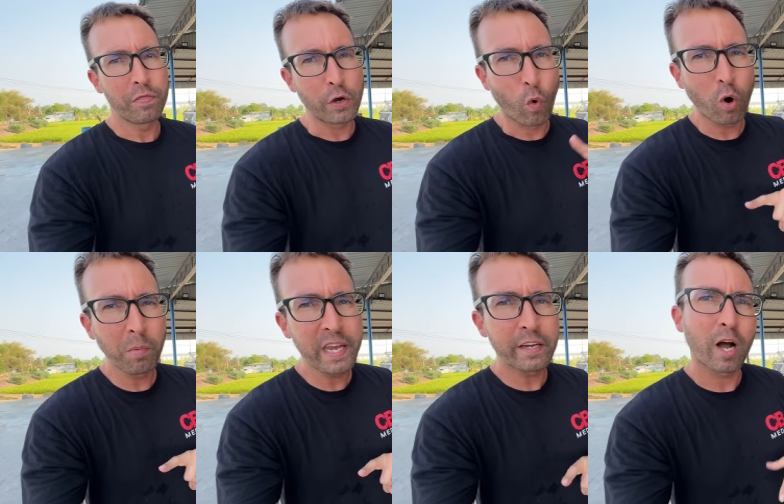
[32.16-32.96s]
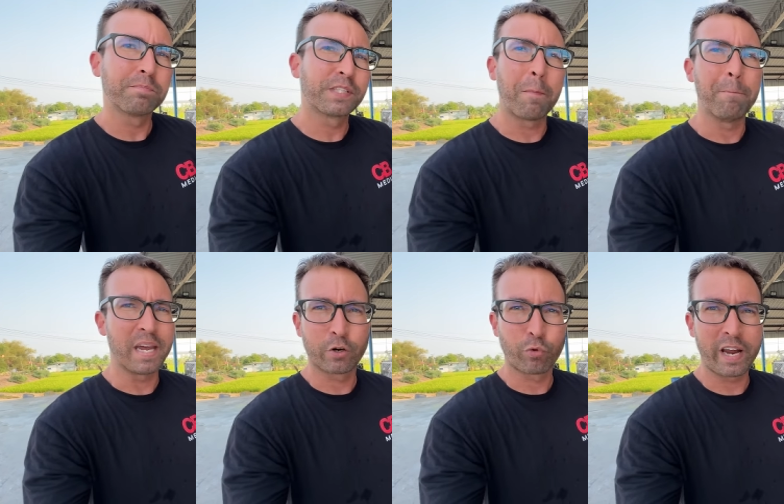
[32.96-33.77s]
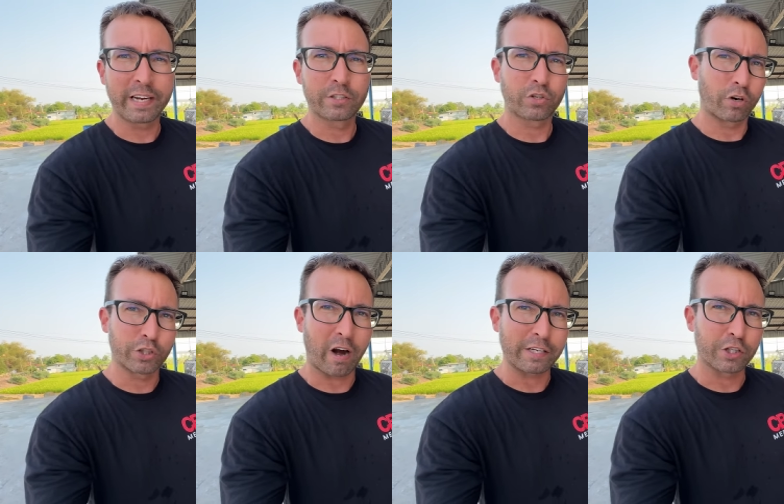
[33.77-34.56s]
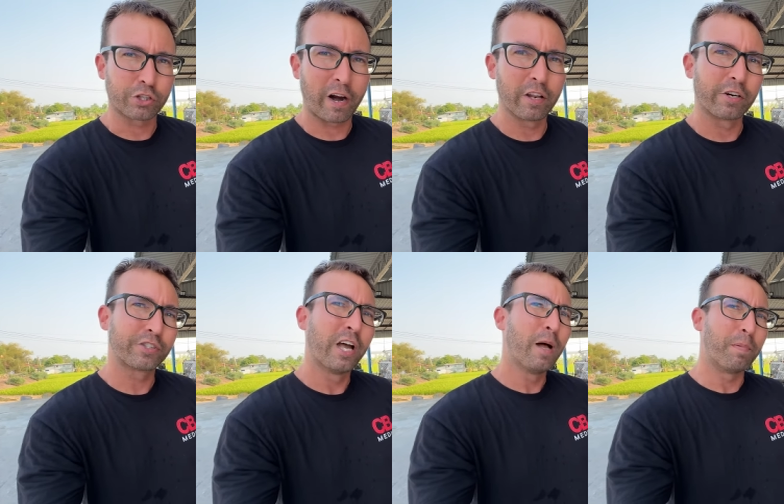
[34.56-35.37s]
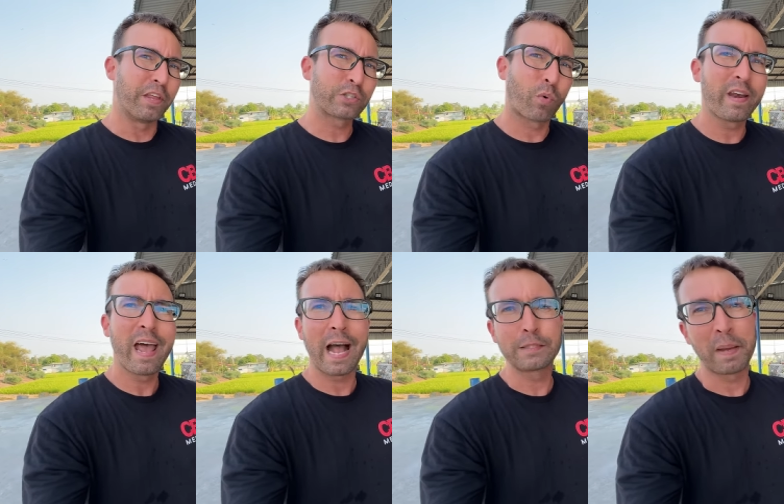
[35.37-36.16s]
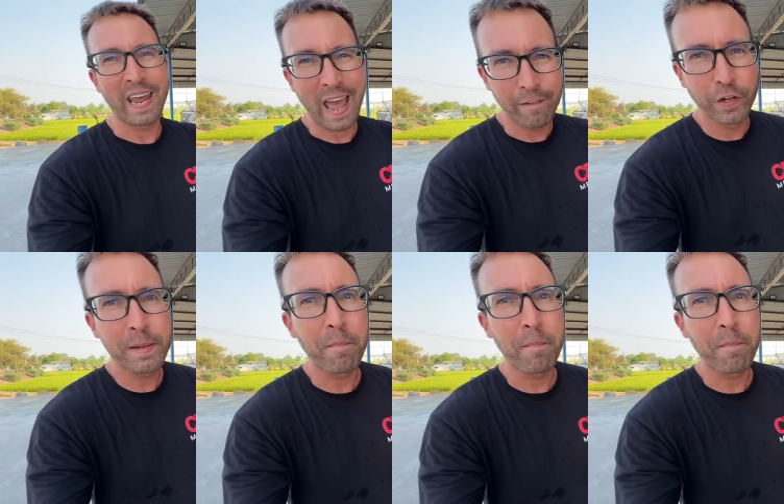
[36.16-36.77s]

that normally comes in big rigs or tractor trailers, but this one has been heavily